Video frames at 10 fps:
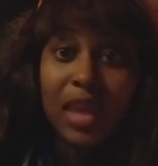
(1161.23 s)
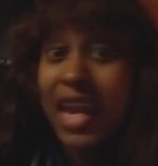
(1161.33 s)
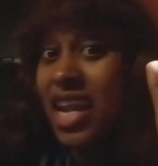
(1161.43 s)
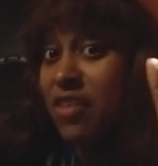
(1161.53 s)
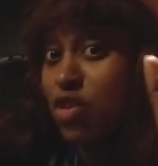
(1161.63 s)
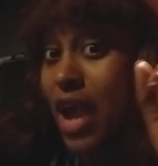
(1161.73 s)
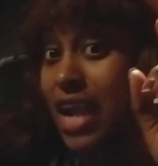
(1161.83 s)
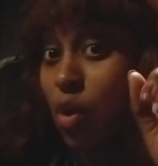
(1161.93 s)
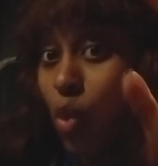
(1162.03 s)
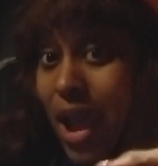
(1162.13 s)
And if you
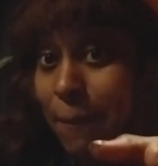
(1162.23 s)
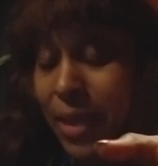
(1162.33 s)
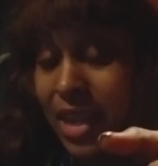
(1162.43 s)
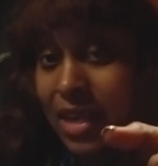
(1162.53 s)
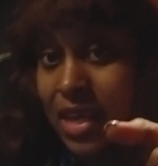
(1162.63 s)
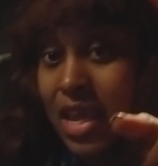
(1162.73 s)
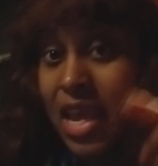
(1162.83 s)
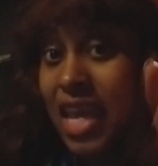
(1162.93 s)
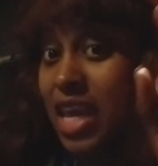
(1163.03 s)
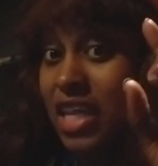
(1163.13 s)
got a weapon,
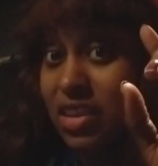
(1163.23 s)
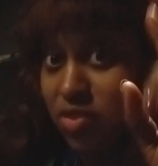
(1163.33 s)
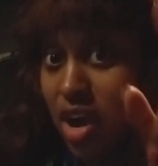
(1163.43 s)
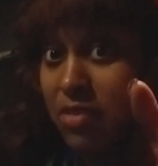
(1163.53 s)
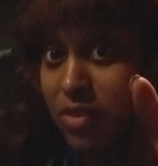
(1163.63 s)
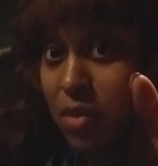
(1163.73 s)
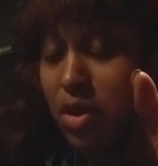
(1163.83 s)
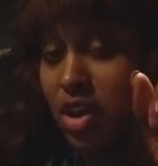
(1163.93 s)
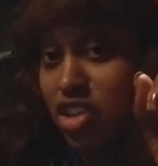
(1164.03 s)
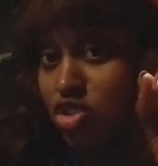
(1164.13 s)
he'll run from
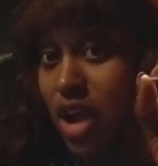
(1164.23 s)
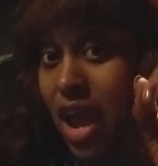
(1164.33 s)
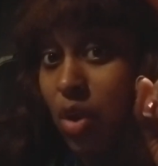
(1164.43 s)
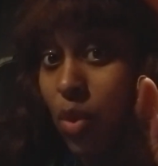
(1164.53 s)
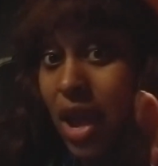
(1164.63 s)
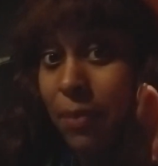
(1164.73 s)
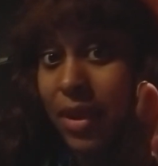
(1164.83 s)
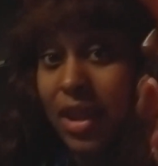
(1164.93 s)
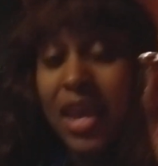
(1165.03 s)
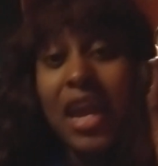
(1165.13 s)
you because you got a
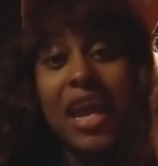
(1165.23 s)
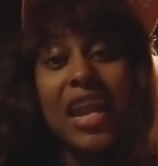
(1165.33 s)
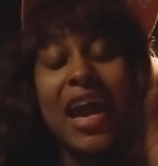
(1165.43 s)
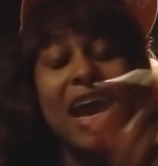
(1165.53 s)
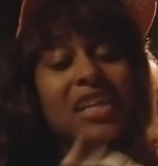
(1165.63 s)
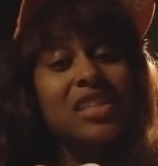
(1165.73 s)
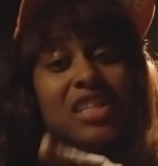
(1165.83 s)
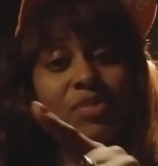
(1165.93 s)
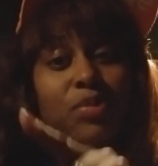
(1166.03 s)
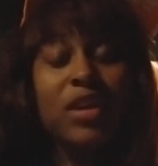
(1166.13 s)
weapon. And actually
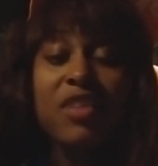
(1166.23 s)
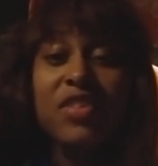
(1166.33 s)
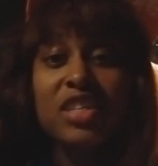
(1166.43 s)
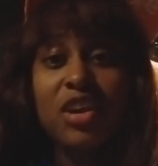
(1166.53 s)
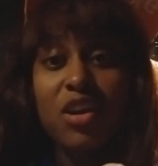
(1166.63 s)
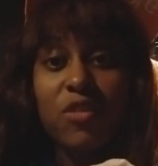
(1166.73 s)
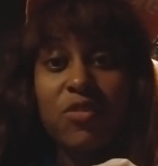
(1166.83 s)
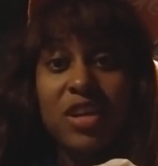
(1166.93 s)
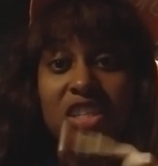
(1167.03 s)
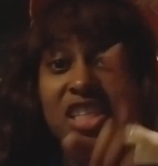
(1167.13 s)
his previous
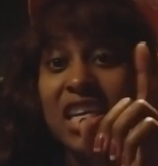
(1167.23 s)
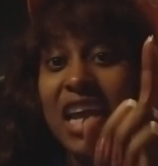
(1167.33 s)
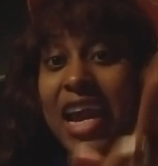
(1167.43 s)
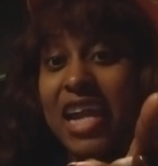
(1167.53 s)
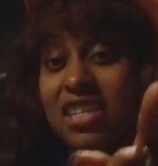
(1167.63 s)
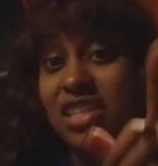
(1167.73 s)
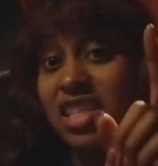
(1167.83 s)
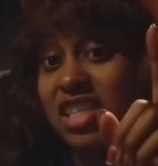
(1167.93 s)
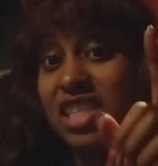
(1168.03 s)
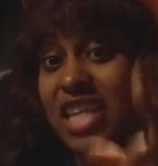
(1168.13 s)
girlfriend, she actually
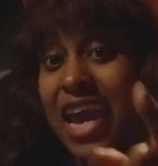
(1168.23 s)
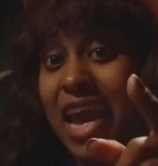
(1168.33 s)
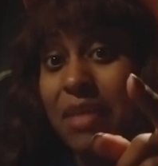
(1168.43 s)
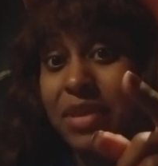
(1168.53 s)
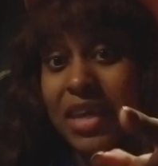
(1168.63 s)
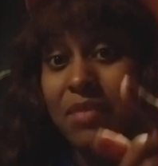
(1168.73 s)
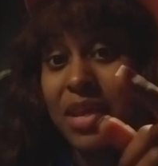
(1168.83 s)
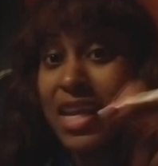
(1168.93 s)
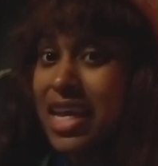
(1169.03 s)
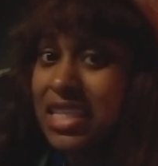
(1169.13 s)
stabbed him
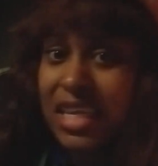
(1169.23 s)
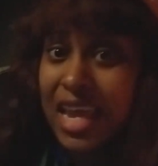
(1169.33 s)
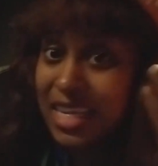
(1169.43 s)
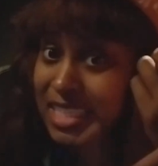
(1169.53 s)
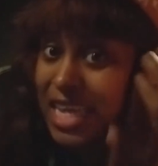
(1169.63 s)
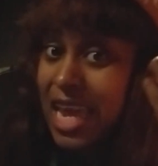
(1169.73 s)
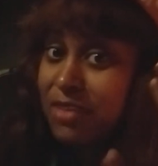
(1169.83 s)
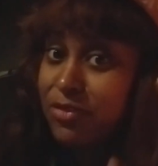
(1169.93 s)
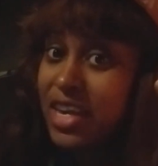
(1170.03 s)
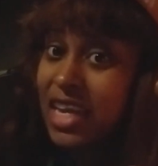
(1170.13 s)
in his in the same
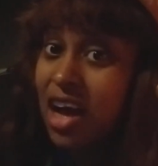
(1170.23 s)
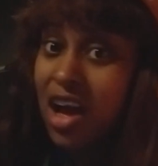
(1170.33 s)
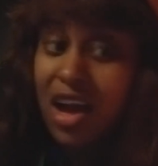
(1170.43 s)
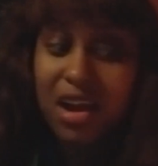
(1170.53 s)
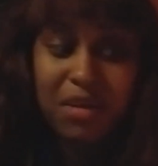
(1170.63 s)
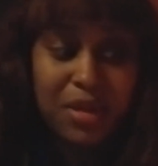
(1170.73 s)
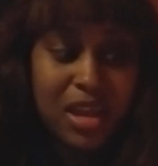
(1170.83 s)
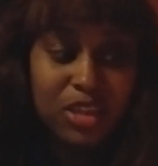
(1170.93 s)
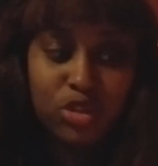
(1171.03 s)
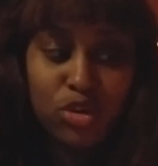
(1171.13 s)
freaking arm
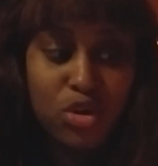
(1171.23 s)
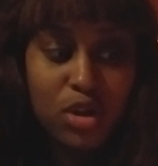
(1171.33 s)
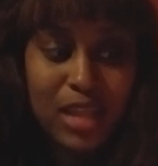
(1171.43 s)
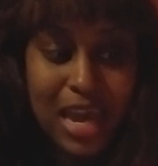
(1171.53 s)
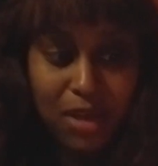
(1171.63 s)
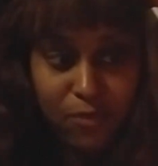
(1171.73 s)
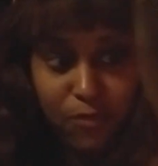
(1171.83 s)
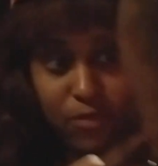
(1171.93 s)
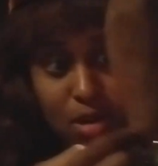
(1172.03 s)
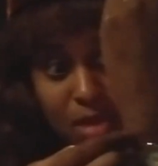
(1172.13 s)
through like
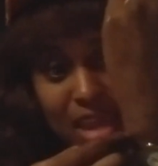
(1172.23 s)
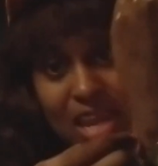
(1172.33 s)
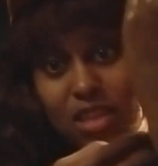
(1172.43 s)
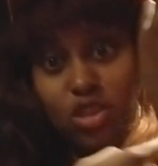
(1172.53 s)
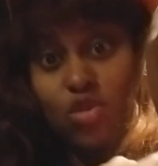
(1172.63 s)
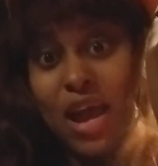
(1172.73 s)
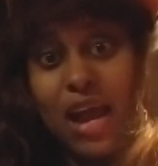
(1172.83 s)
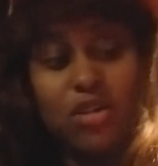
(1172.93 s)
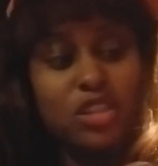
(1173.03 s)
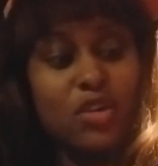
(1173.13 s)
from end
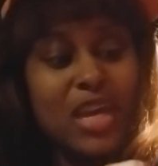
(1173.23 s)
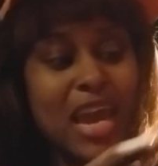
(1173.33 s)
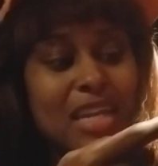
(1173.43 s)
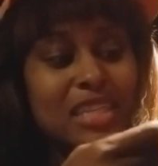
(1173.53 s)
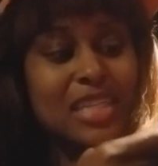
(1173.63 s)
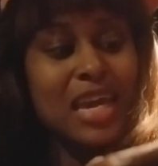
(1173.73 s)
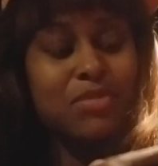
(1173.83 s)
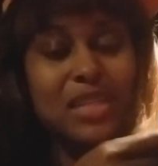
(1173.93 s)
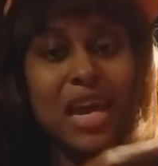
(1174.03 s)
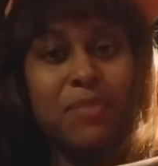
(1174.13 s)
throughout. So he had the same
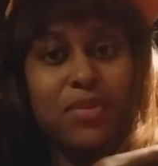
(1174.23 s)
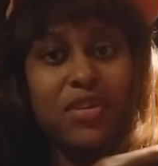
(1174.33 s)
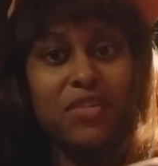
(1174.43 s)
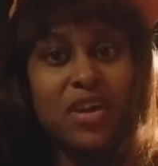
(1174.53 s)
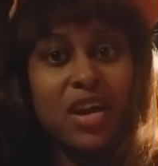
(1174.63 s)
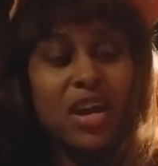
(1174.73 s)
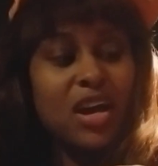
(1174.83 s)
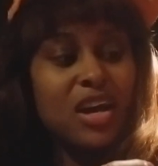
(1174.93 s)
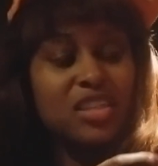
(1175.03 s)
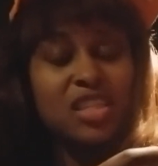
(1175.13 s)
type of
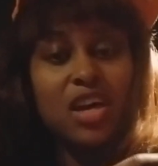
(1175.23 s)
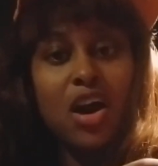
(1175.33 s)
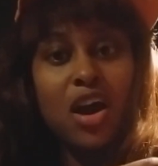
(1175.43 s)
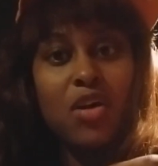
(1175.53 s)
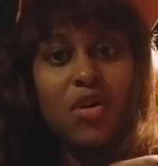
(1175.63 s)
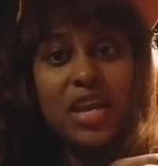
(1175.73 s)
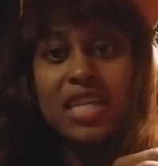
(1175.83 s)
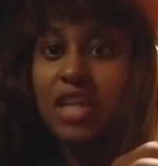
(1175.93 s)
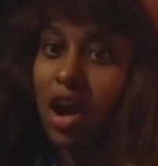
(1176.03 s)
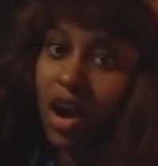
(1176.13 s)
a scar on
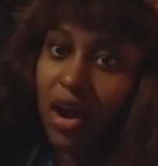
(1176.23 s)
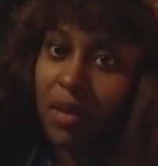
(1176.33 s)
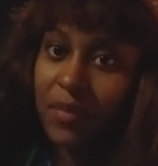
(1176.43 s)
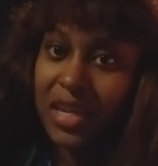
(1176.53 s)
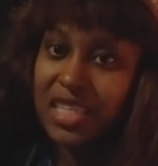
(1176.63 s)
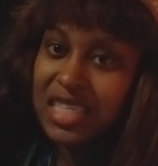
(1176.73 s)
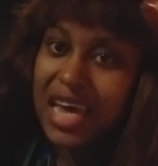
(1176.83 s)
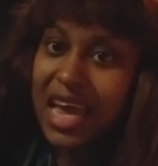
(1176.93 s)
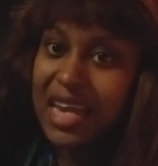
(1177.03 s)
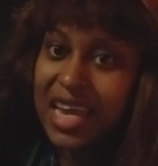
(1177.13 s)
his arm. And it's
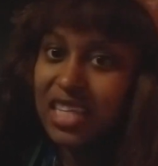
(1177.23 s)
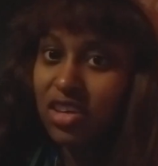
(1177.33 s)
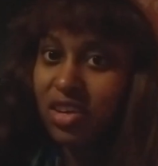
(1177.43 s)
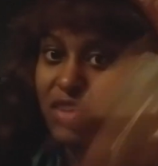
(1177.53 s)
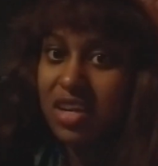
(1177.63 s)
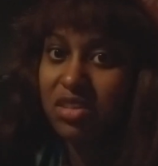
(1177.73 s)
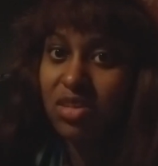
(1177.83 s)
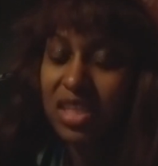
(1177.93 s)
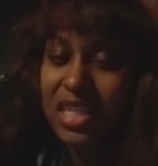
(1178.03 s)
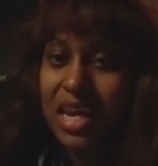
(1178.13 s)
sad that he turned around and
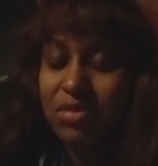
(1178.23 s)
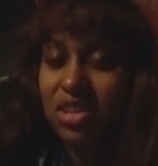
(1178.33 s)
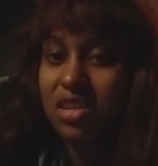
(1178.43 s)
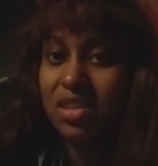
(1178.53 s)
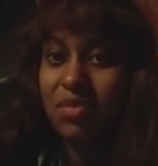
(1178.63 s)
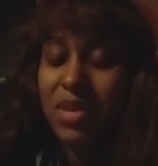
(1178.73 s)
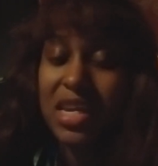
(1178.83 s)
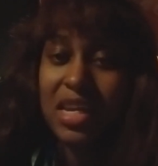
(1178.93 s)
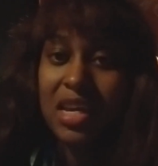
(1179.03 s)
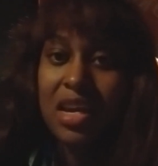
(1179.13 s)
do the same junk to
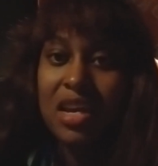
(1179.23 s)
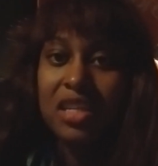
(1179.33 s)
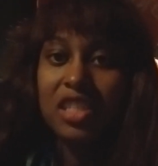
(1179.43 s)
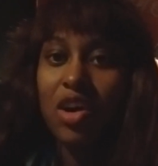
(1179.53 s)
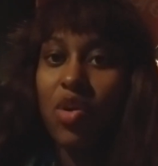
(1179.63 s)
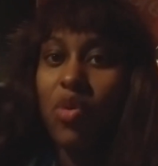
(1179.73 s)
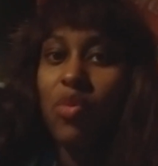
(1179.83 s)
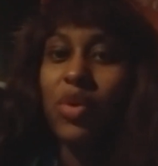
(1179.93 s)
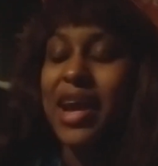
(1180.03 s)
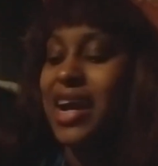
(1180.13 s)
me. So
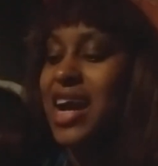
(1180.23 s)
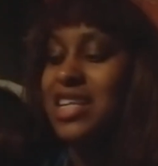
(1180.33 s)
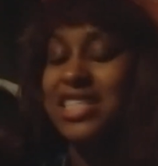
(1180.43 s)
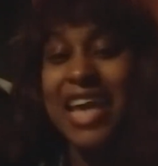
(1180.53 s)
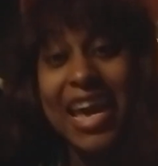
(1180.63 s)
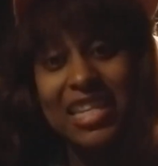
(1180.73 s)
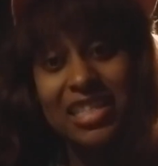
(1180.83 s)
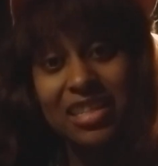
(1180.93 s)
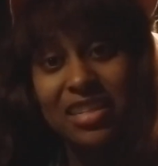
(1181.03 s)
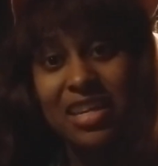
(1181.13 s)
when I got the
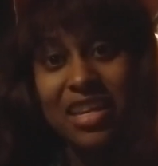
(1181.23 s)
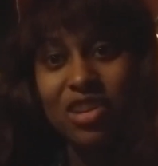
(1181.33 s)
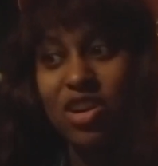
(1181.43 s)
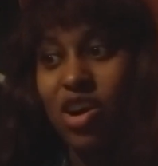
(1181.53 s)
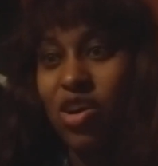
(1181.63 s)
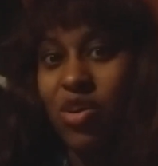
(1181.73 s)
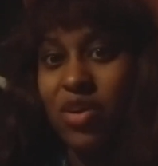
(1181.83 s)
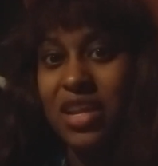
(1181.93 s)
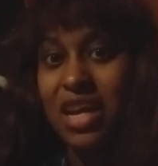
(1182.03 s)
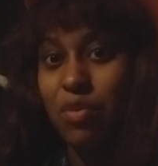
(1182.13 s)
taser, you know,
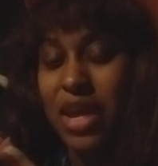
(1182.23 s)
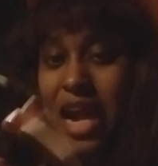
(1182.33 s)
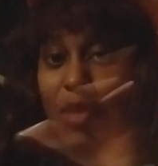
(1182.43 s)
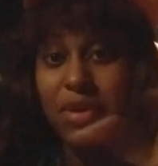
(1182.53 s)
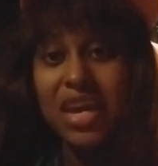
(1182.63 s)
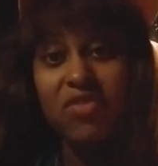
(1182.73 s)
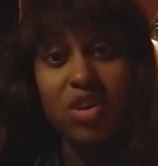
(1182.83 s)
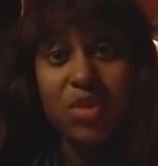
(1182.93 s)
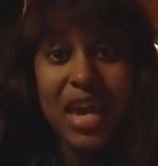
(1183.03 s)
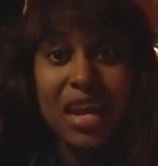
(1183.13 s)
in our
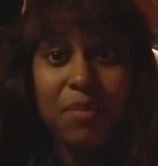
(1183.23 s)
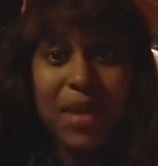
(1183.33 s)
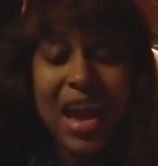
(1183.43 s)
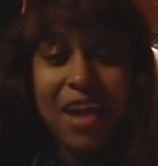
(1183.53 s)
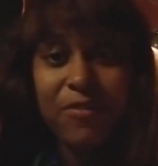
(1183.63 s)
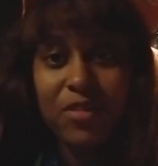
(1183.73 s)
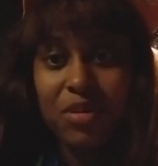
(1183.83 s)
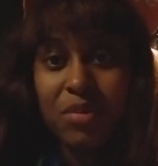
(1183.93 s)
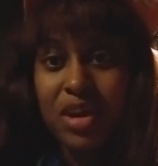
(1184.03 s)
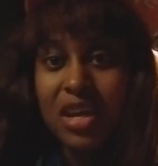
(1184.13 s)
bedroom, we had a bathroom.